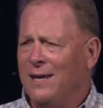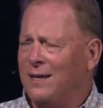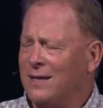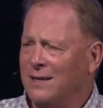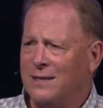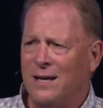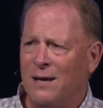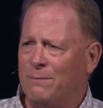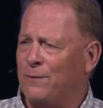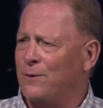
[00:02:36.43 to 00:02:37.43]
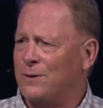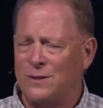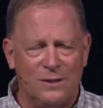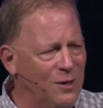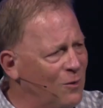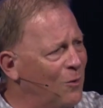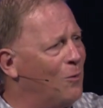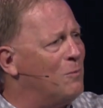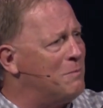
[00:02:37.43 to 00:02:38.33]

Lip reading: it can comfort so